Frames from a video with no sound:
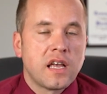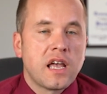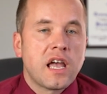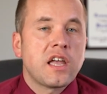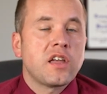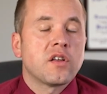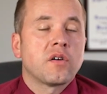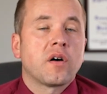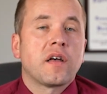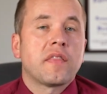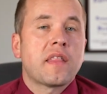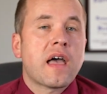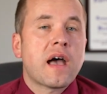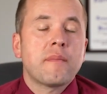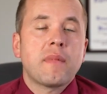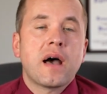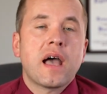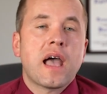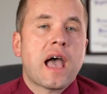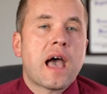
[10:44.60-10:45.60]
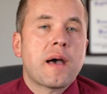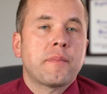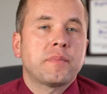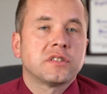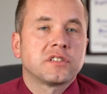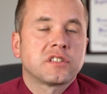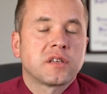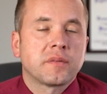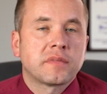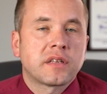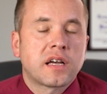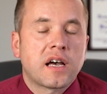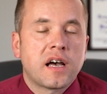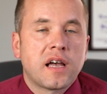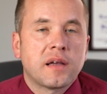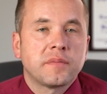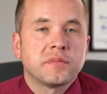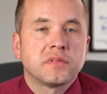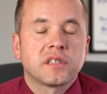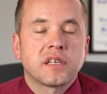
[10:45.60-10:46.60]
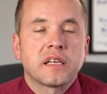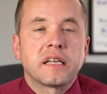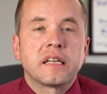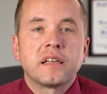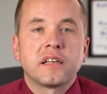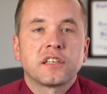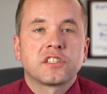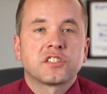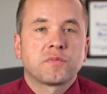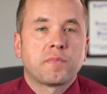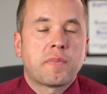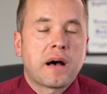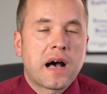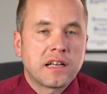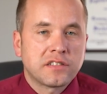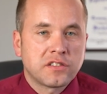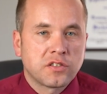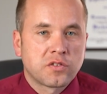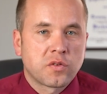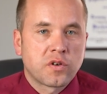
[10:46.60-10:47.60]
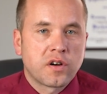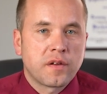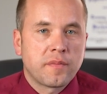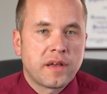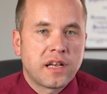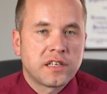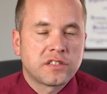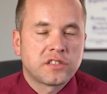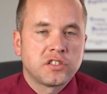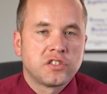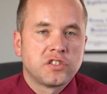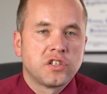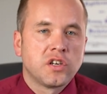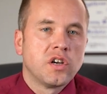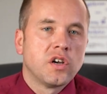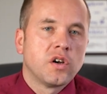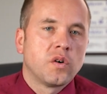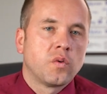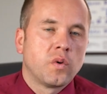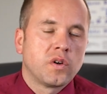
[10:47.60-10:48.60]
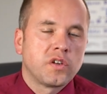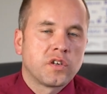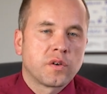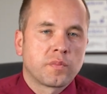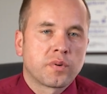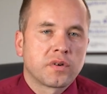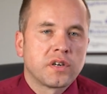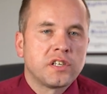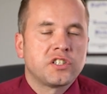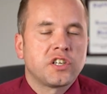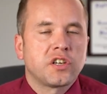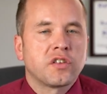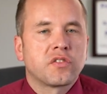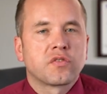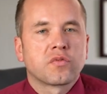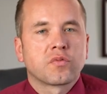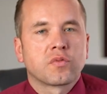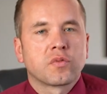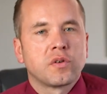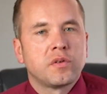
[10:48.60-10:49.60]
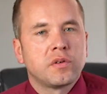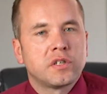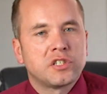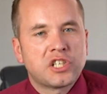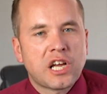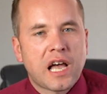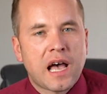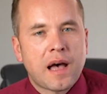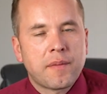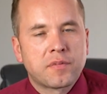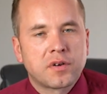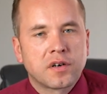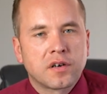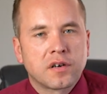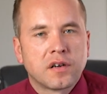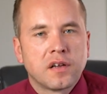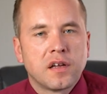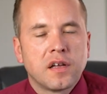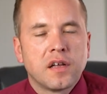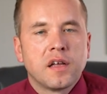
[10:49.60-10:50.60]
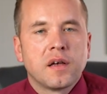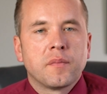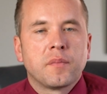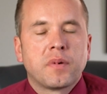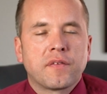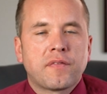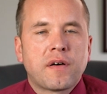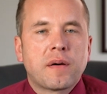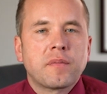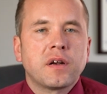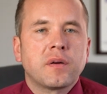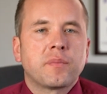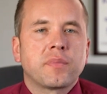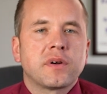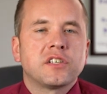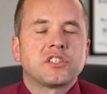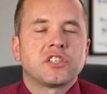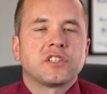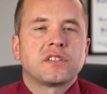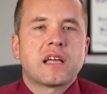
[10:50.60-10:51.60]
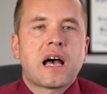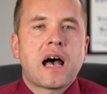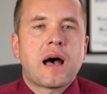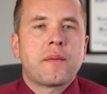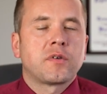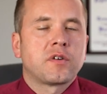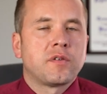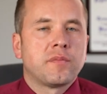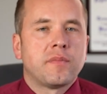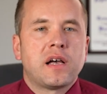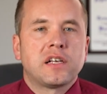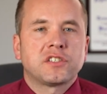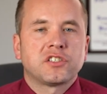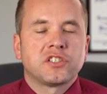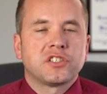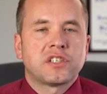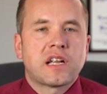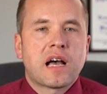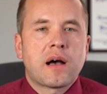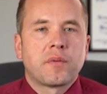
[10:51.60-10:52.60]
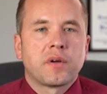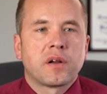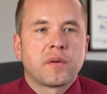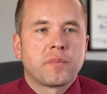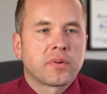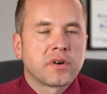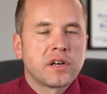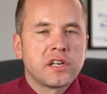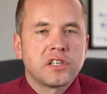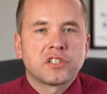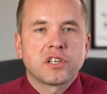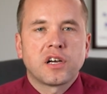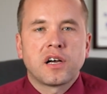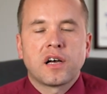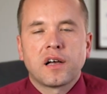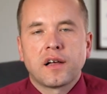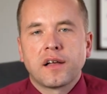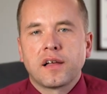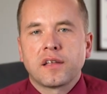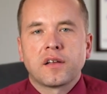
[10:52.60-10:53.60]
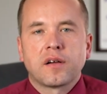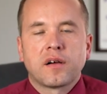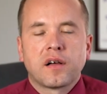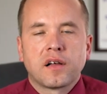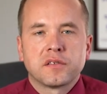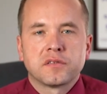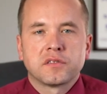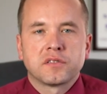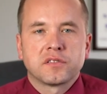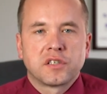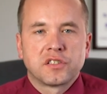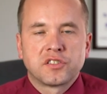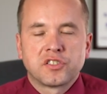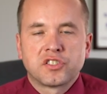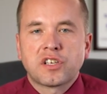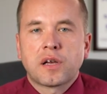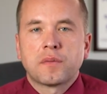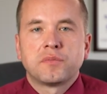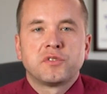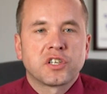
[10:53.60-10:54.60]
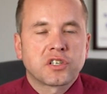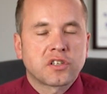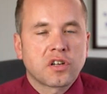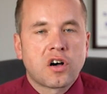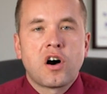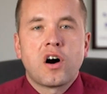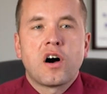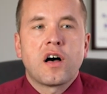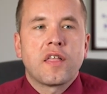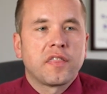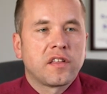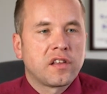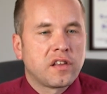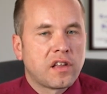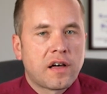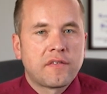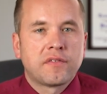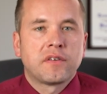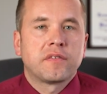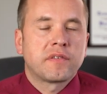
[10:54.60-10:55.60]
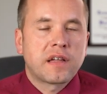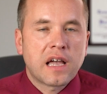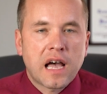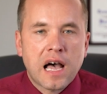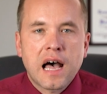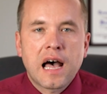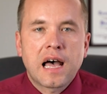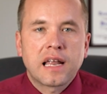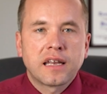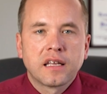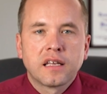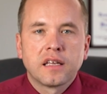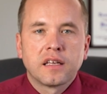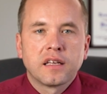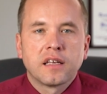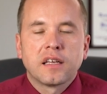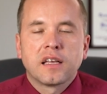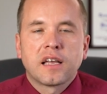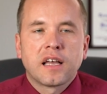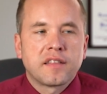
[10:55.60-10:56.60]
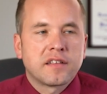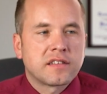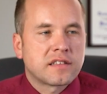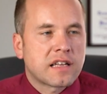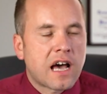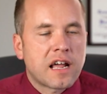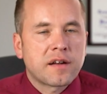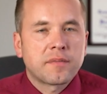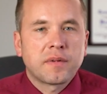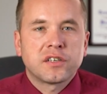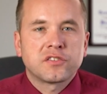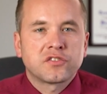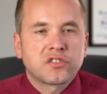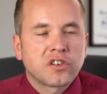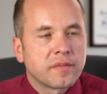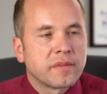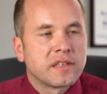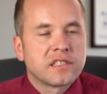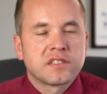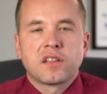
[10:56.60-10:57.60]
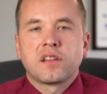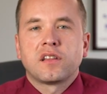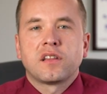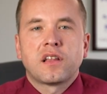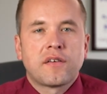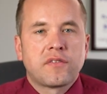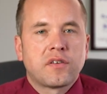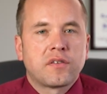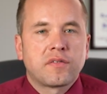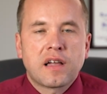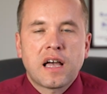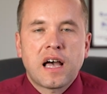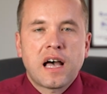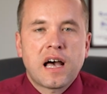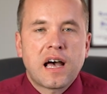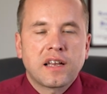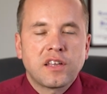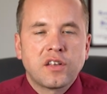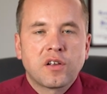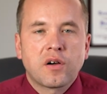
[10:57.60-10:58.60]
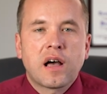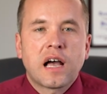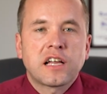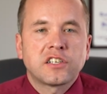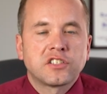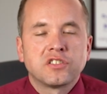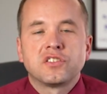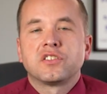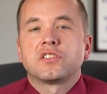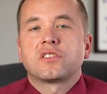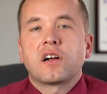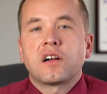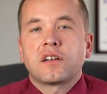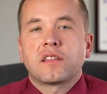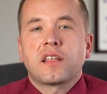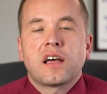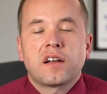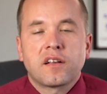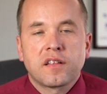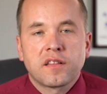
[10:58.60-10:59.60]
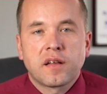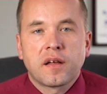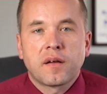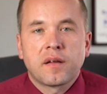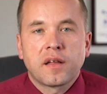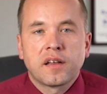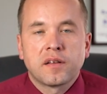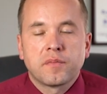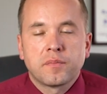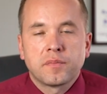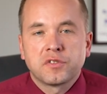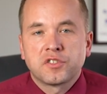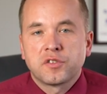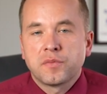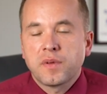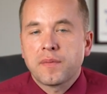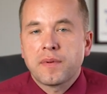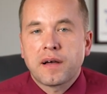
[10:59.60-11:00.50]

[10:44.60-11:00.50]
And you know, and that might happen sometimes in an expository message when you're preaching through a chapter, but if I'm going to preach a topical message and I want to preach a subject on the love of God, and the title of my sermon is the love of God, you know, I should start that on, and it should be